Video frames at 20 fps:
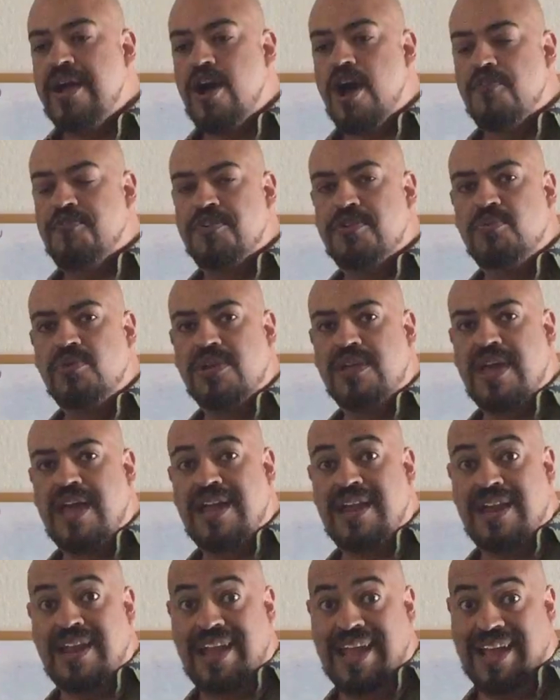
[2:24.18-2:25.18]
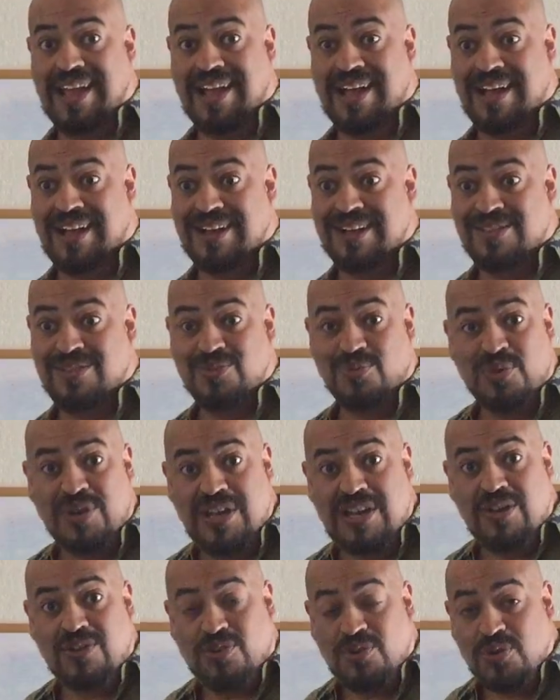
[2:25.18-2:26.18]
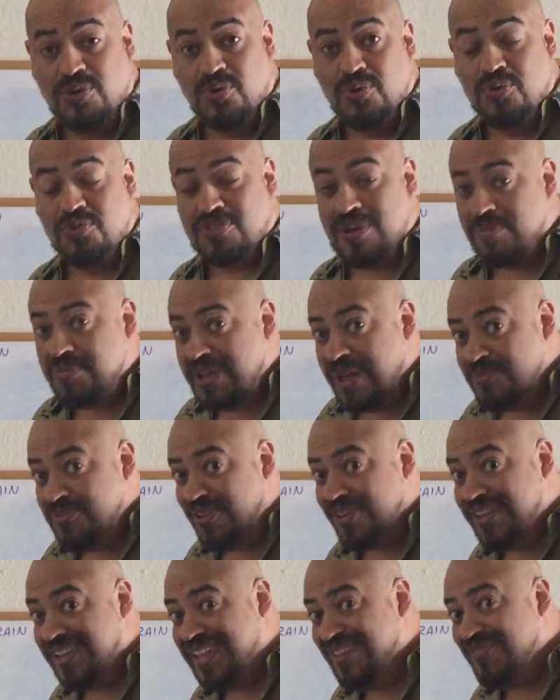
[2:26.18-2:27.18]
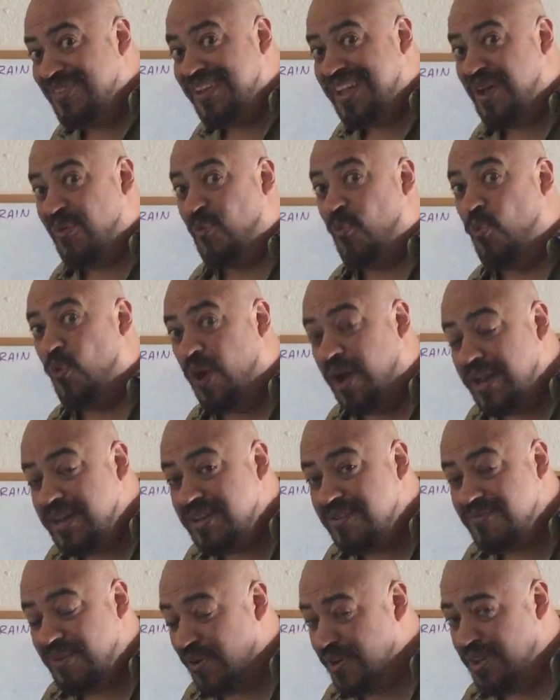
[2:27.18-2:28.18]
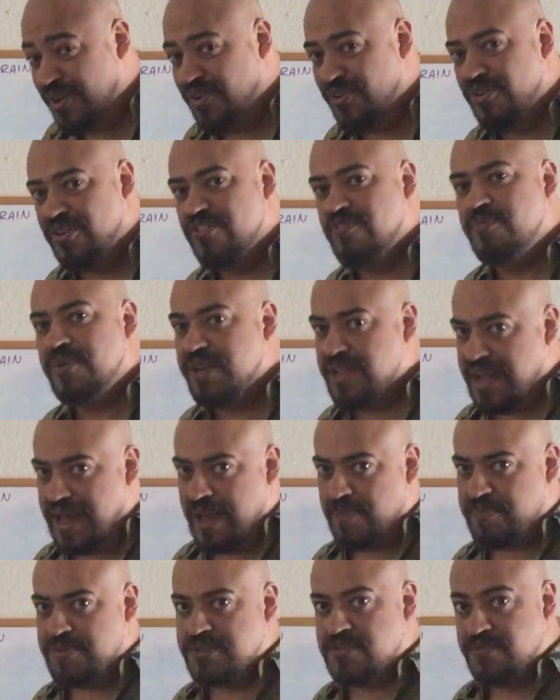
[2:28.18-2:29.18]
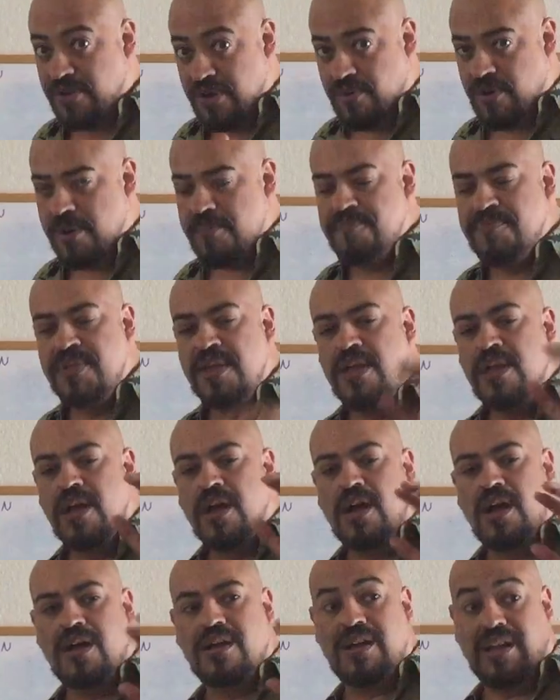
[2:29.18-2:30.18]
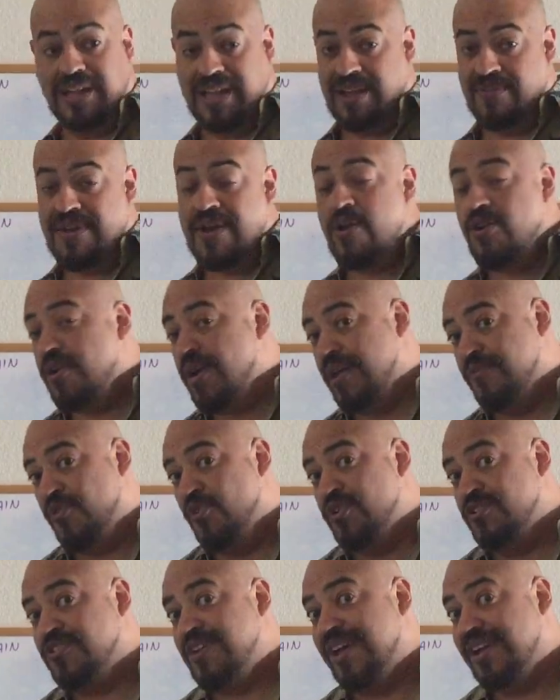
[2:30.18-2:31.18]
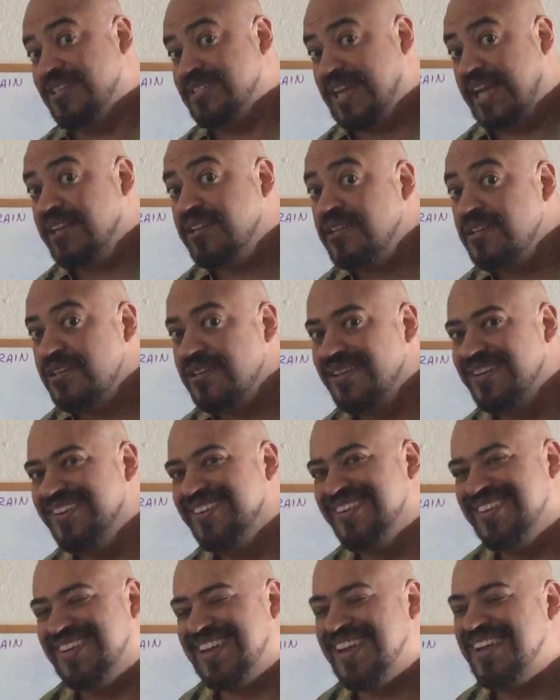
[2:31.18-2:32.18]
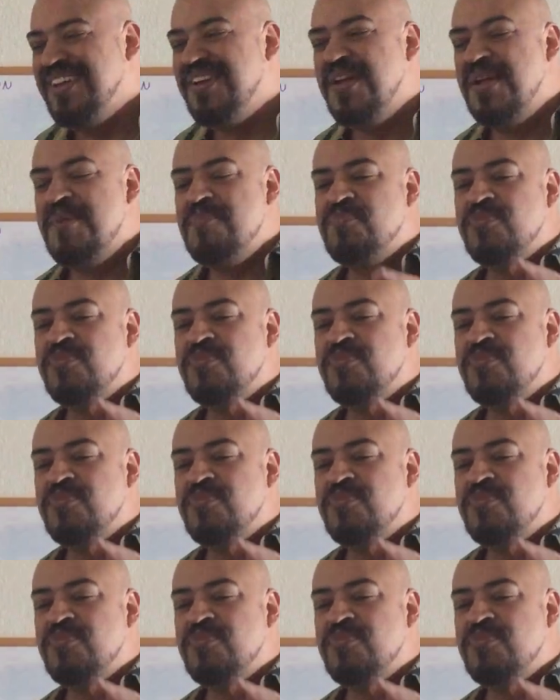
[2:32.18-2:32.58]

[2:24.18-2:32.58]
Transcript: often will get 3, 2, sometimes I'll even get 1, very unheard of, but it happens, very rare. I've heard as high as 8, okay?